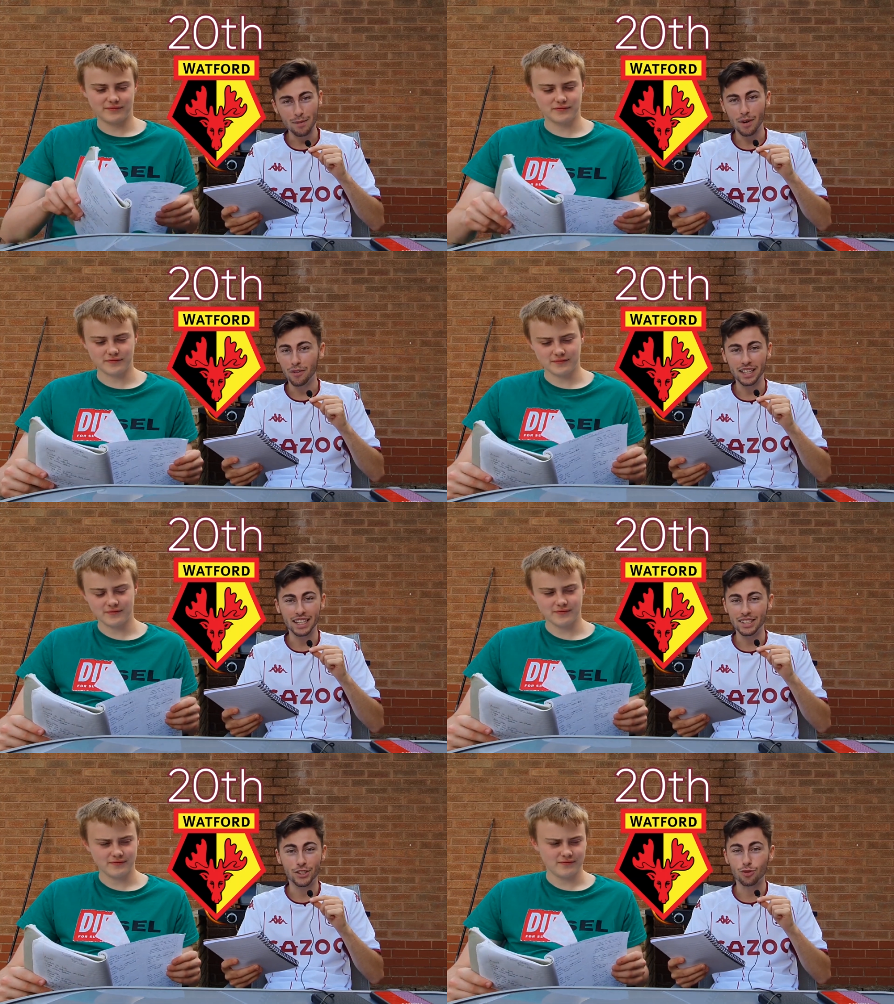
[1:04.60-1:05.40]
Speaker 1: I think
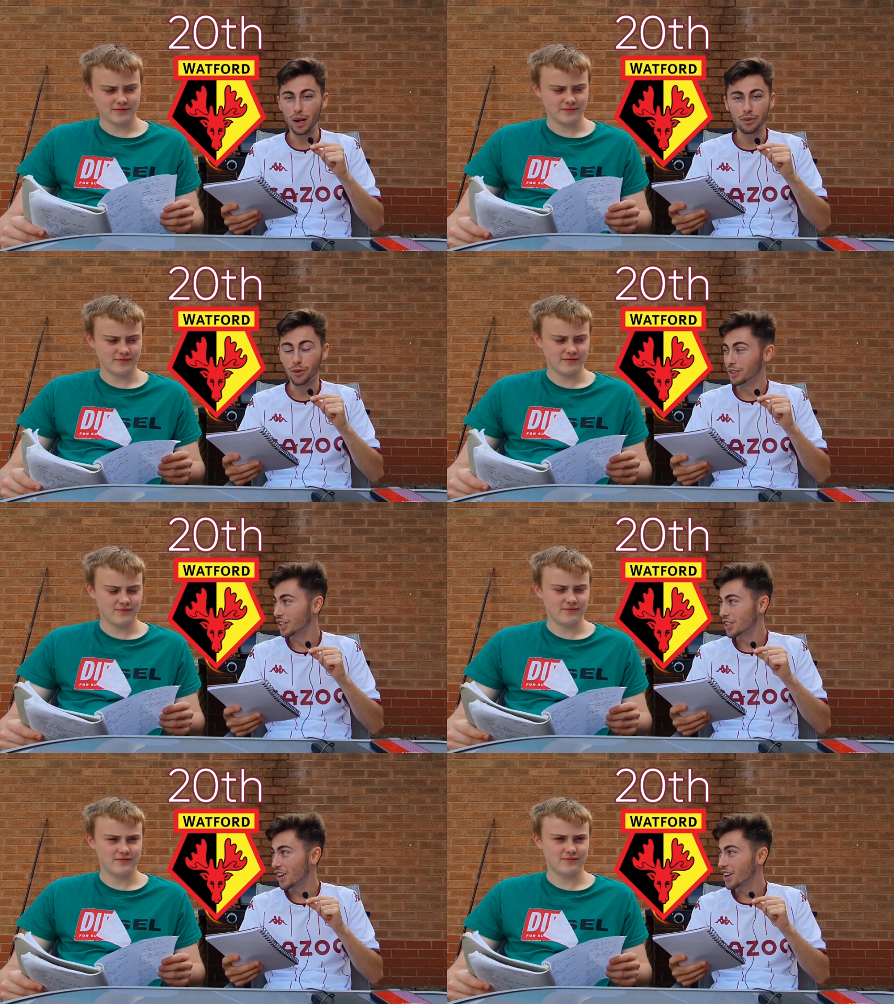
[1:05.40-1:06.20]
it's dreadful on the
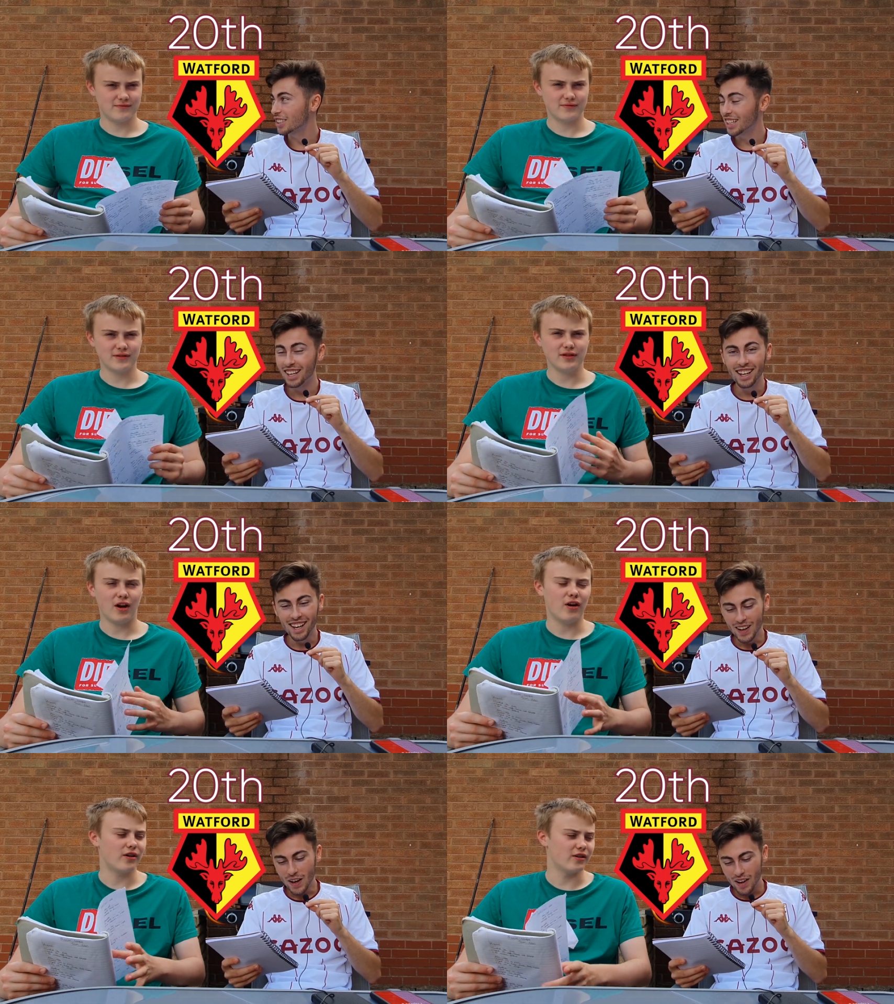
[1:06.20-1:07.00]
shirt.
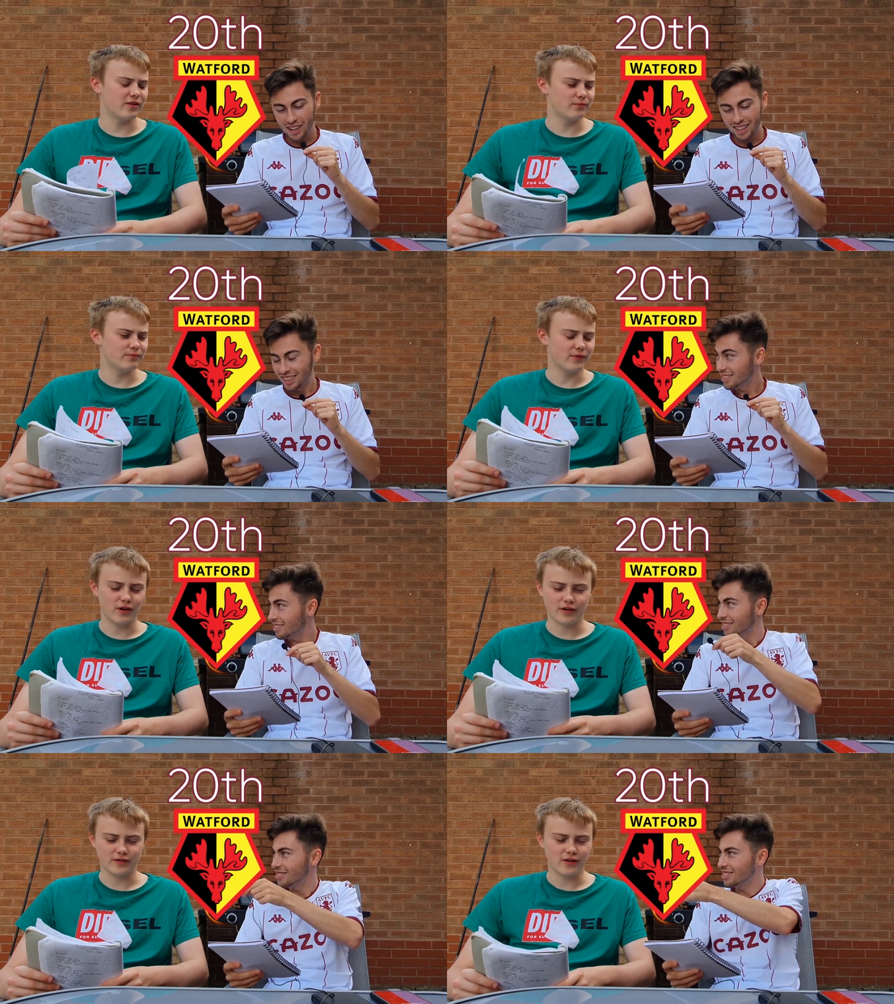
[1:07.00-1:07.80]

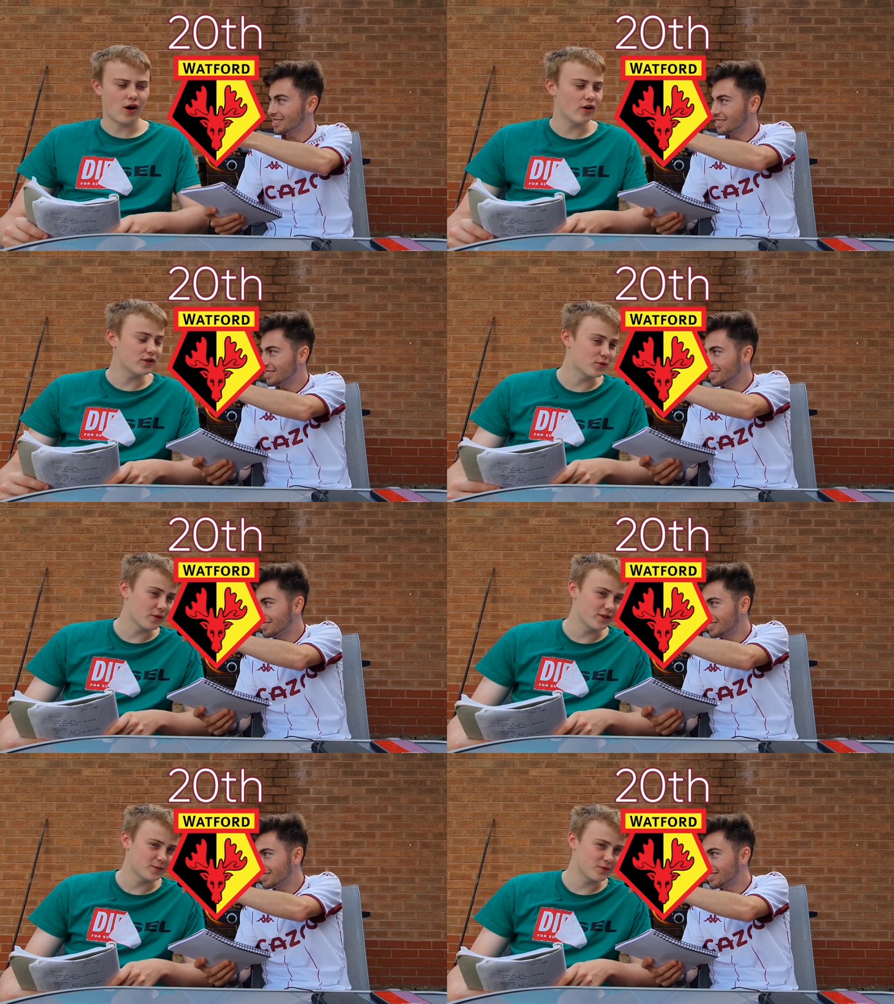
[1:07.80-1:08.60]
Speaker 2: I
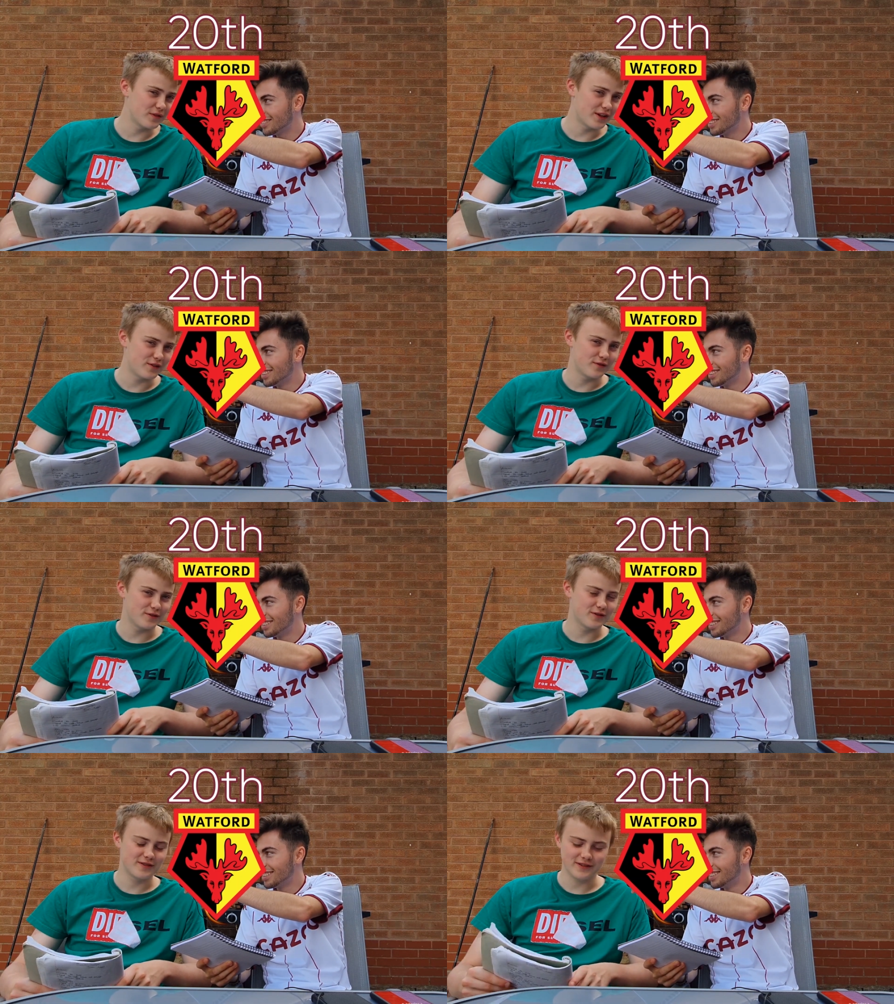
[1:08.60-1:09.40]
agree with Nathan.
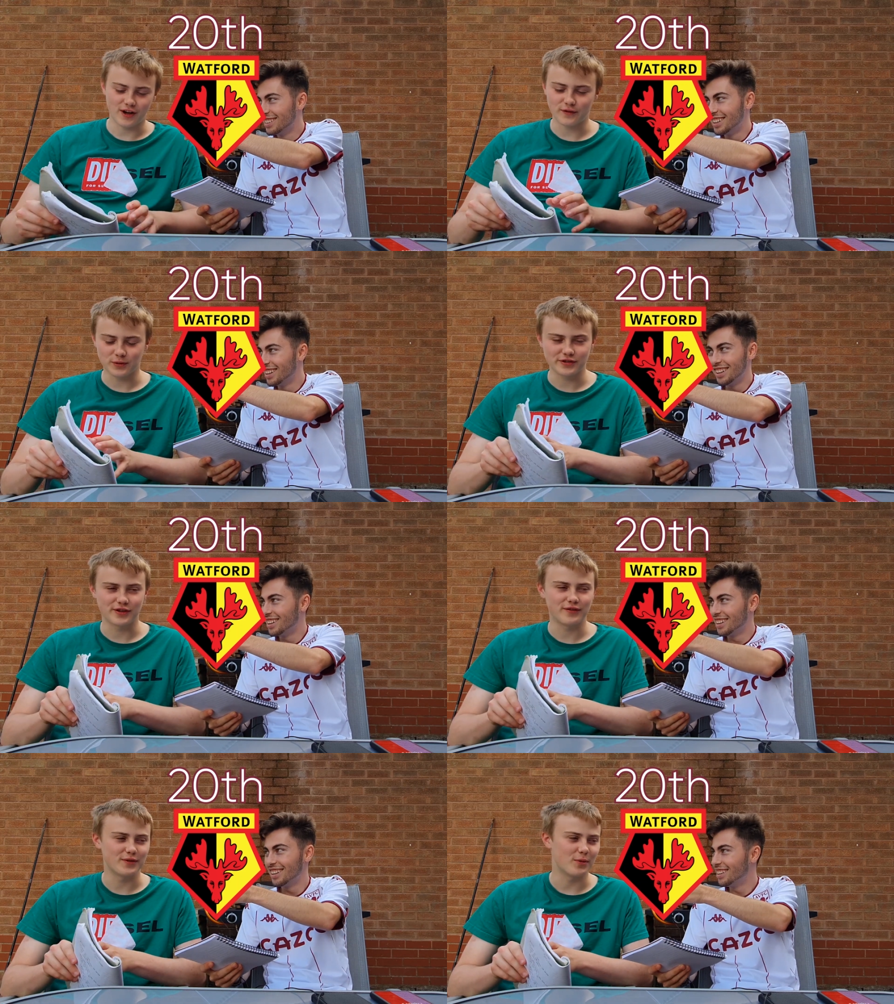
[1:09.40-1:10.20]
I've also gone
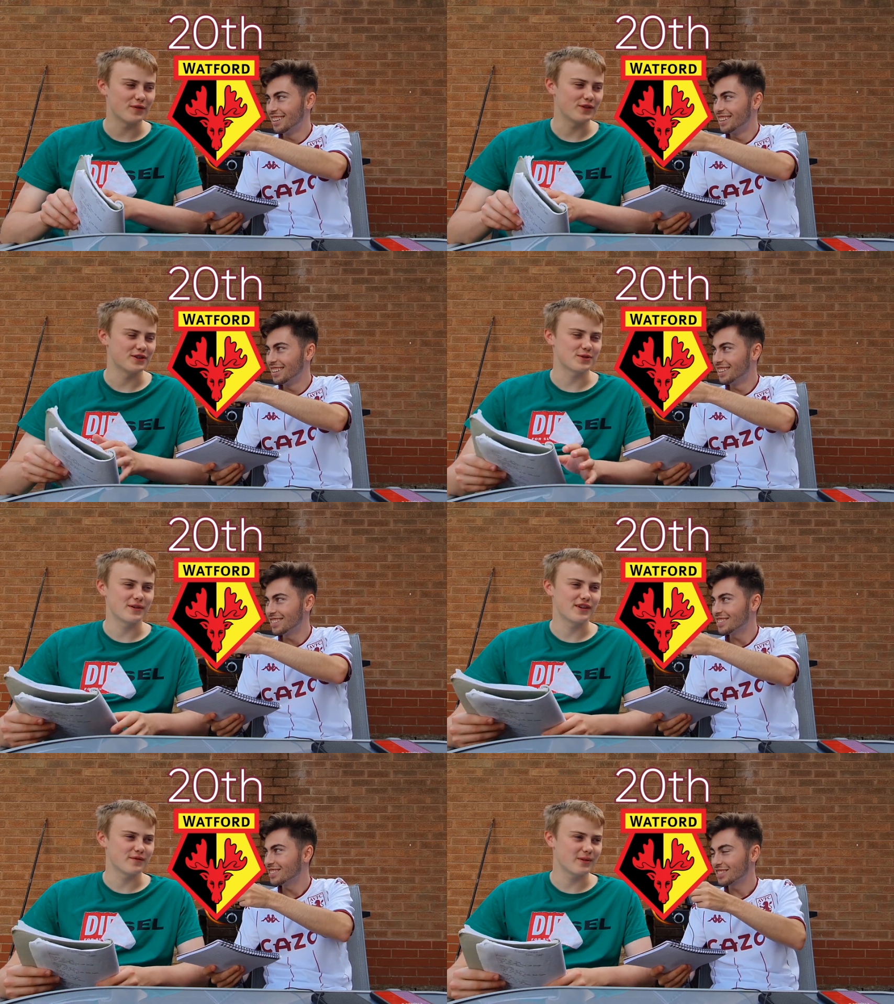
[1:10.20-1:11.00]
for Watford in
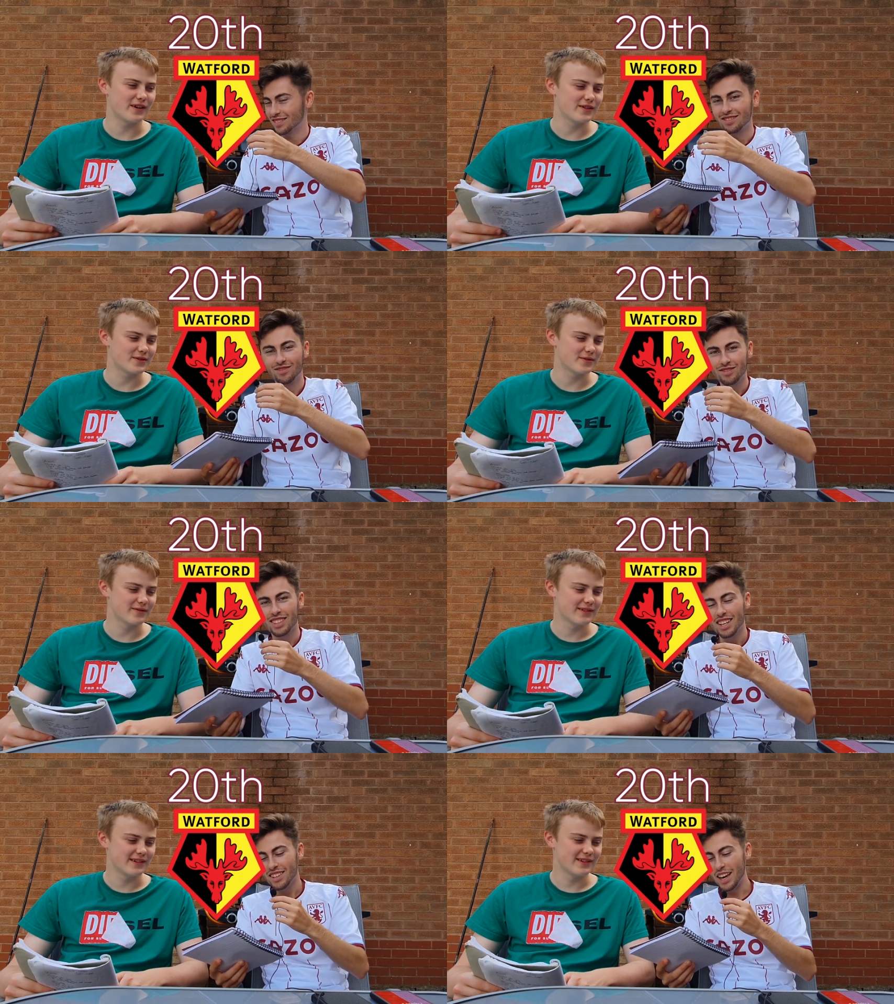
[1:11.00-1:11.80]
20th place.
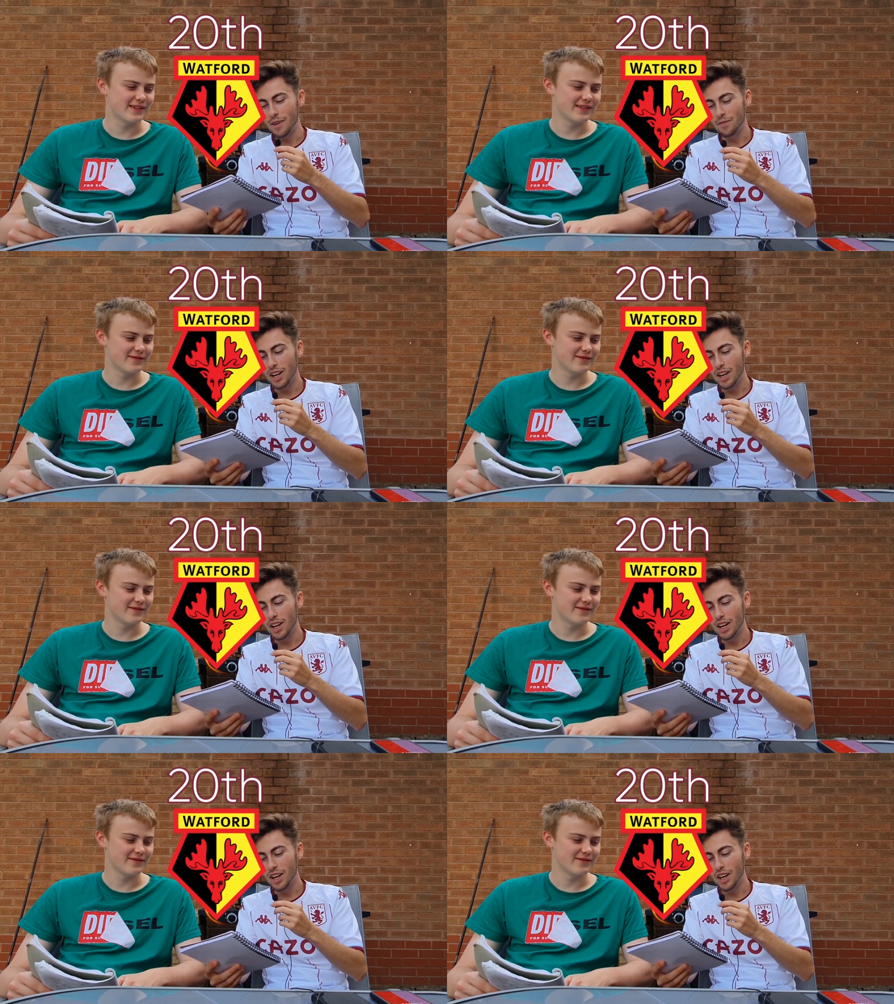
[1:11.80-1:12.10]
Speaker 1: Yeah,